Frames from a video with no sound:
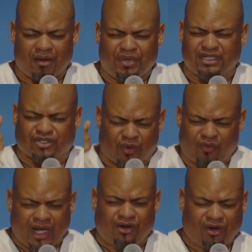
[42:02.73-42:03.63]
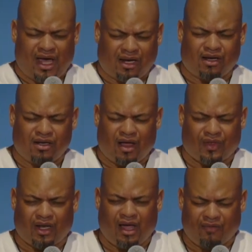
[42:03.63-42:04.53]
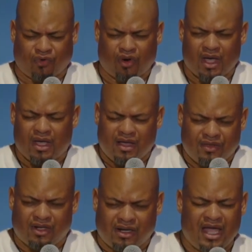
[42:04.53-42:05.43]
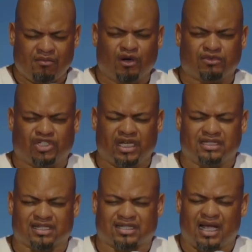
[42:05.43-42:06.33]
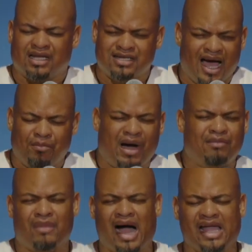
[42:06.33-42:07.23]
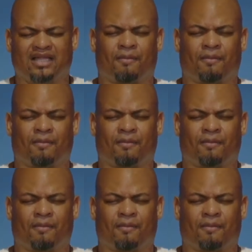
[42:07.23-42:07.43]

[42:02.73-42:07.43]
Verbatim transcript: be surrendered at another level in the name of Jesus, not by might,